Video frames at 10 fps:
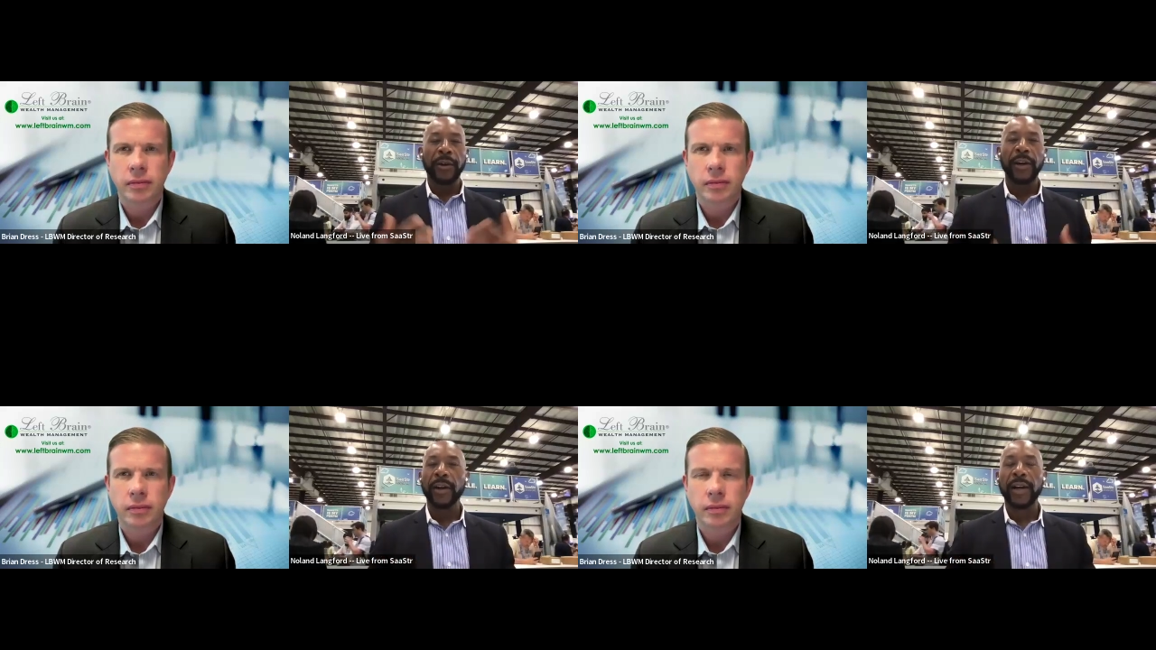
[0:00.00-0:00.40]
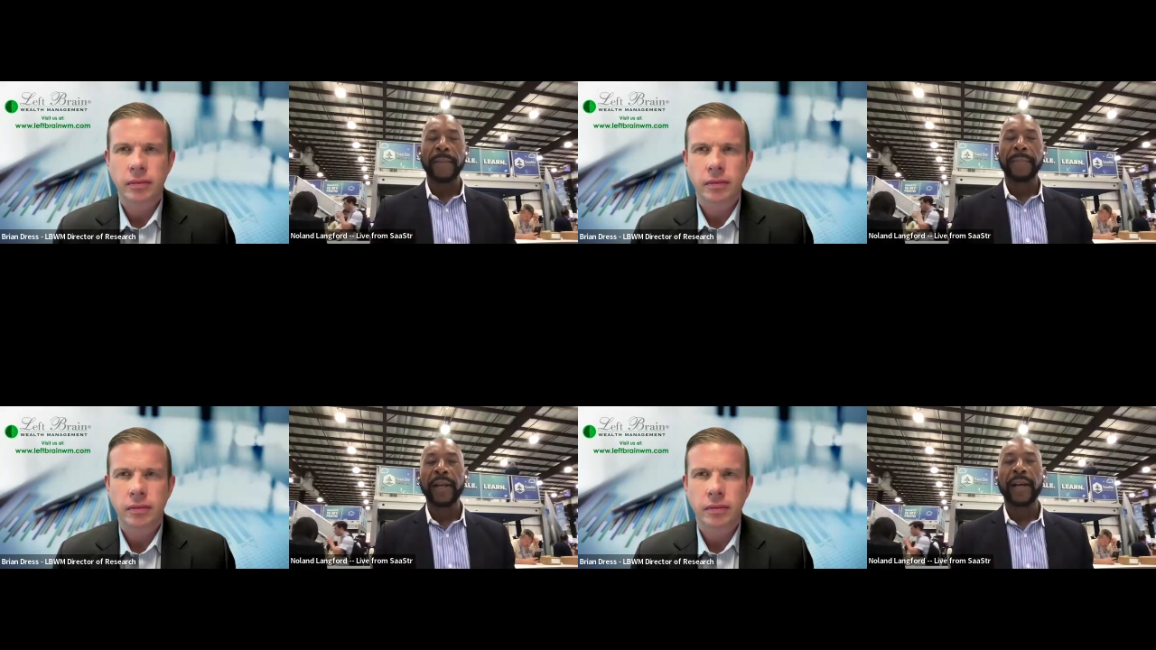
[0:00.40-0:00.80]
Speaker 1: you'll
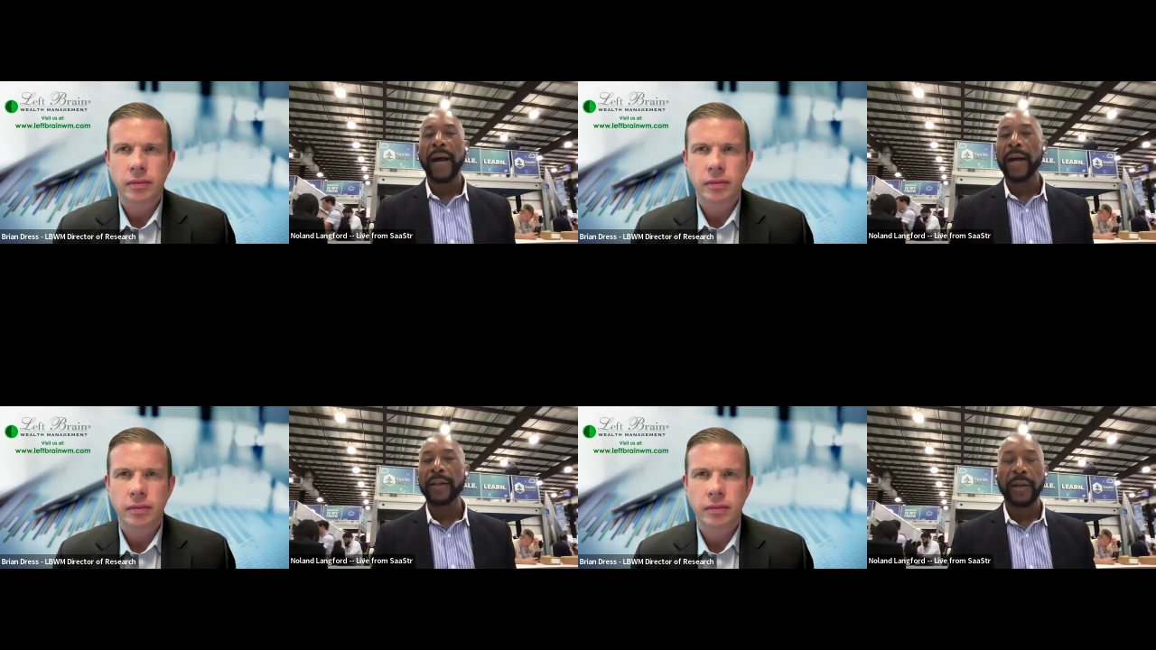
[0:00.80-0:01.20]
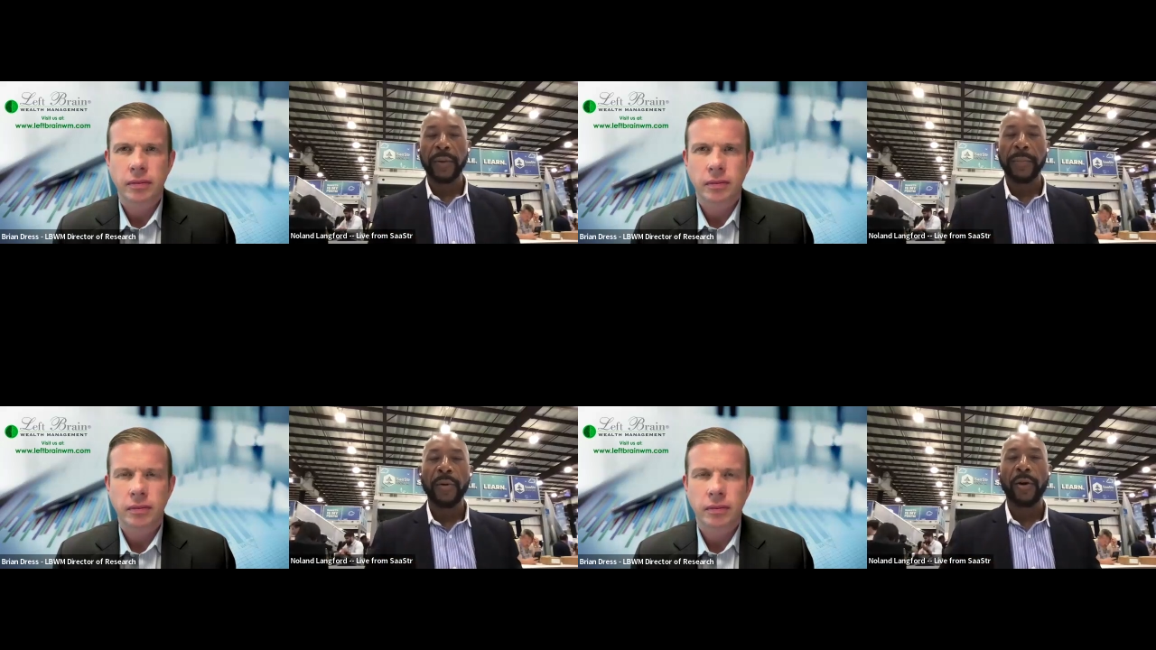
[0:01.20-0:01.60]
hear a company come
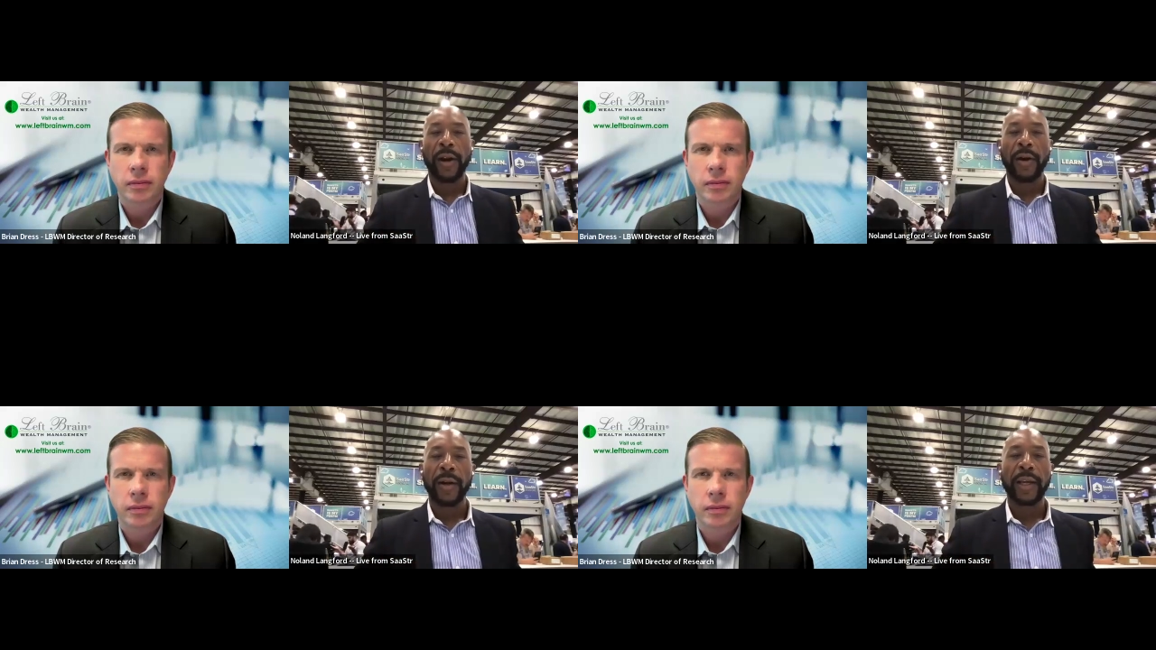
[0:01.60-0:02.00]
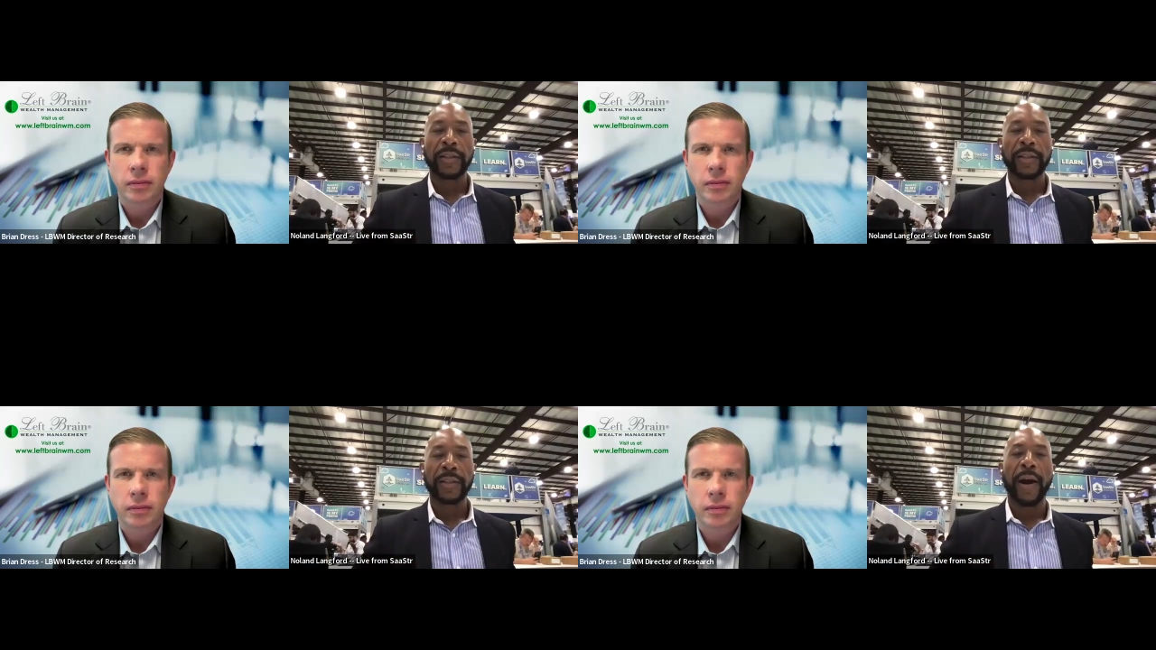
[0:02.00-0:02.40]
out, they'll report
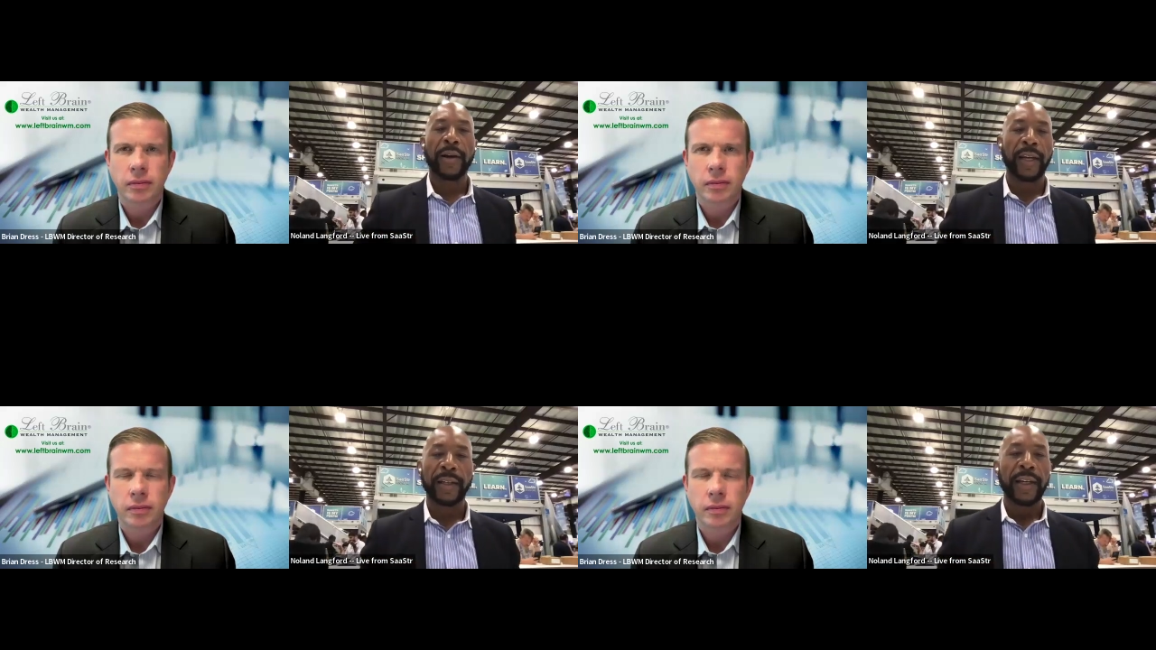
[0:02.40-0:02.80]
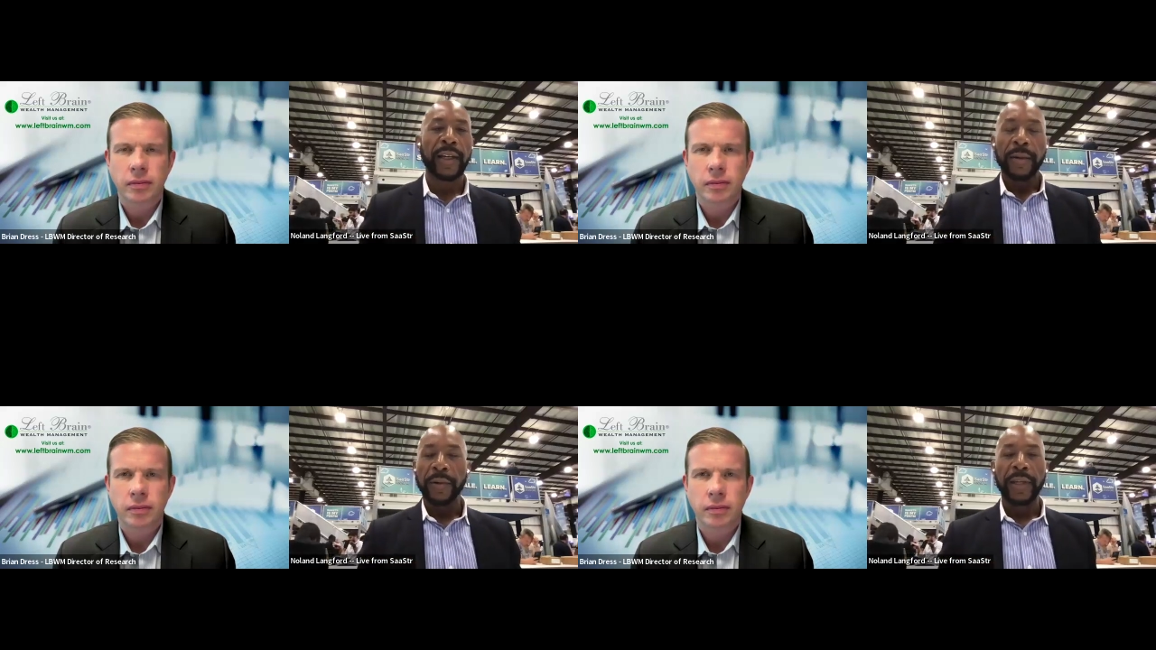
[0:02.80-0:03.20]
earnings, the
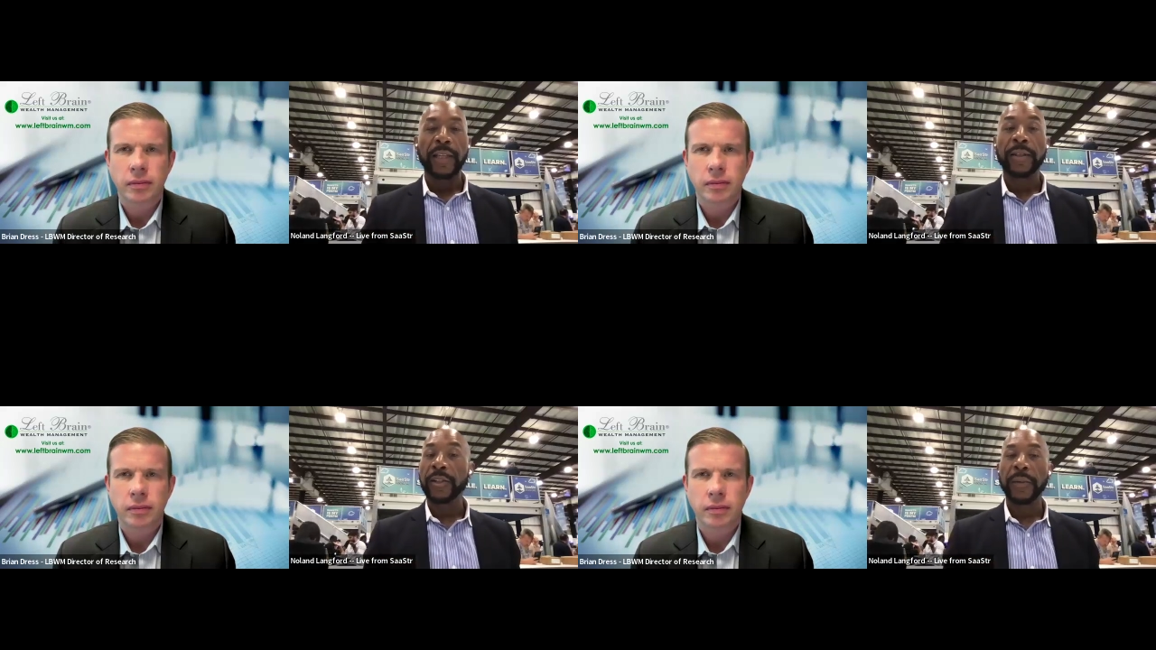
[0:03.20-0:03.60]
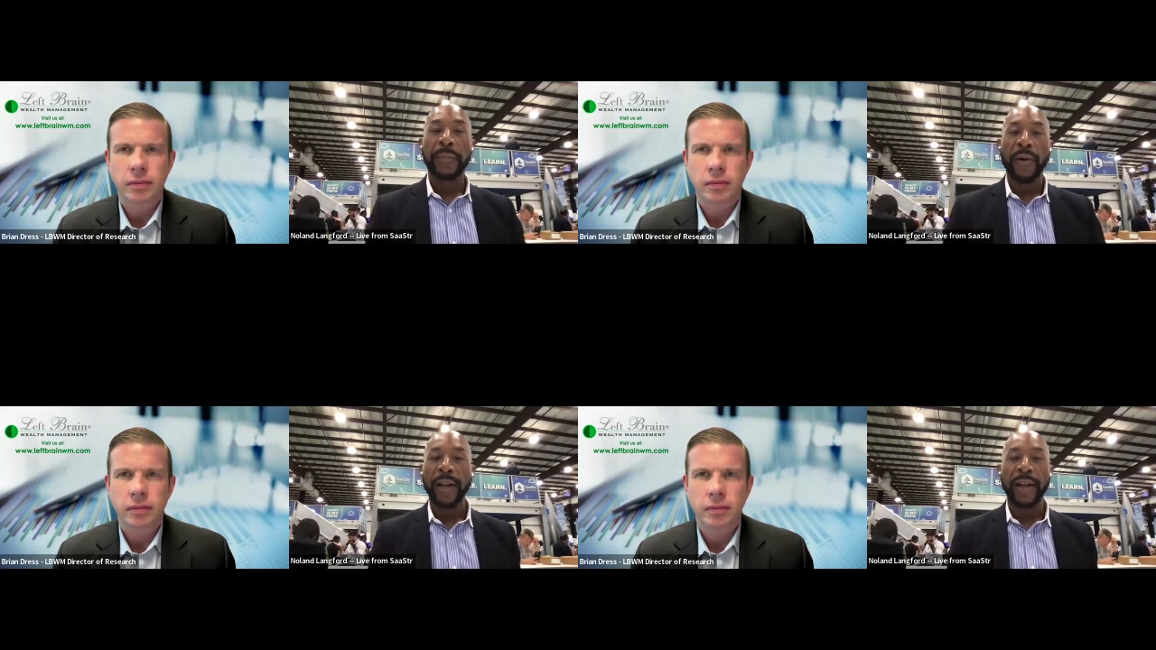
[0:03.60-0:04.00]
market will get
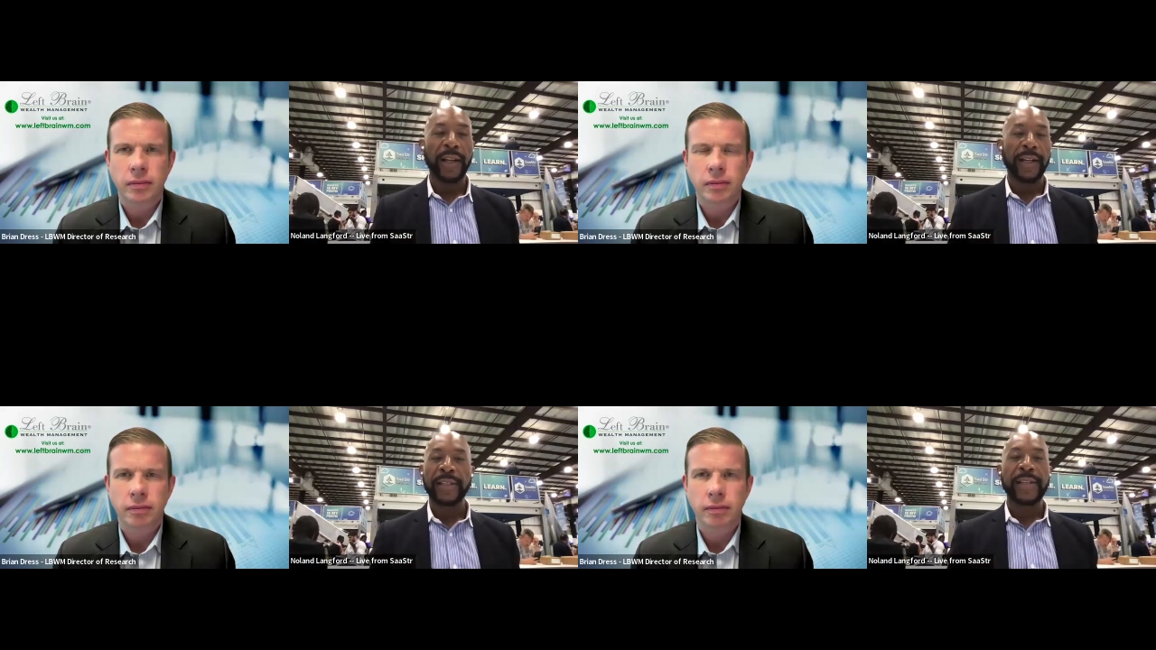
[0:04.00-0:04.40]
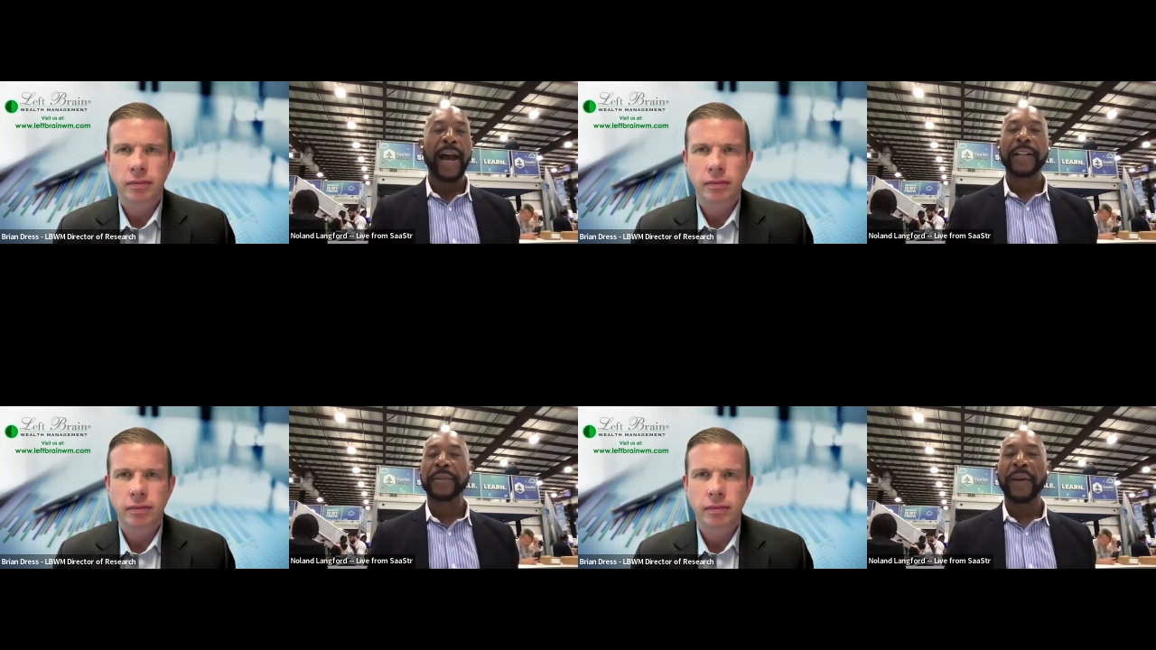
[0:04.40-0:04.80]
disappointed,
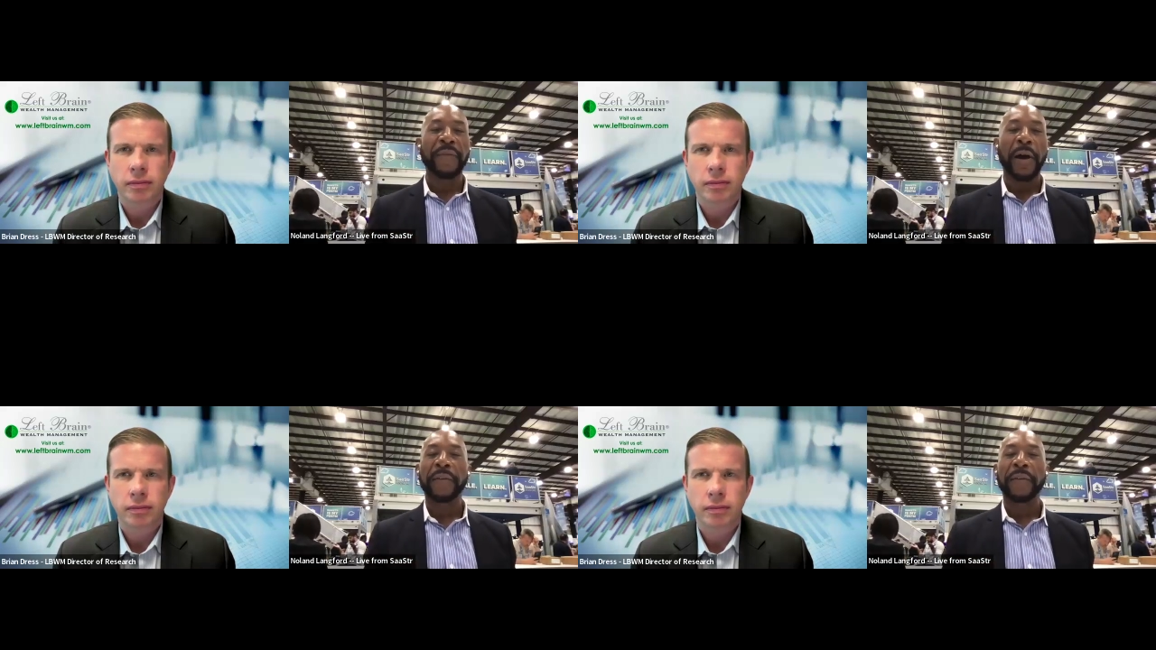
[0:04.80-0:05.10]
and the stocks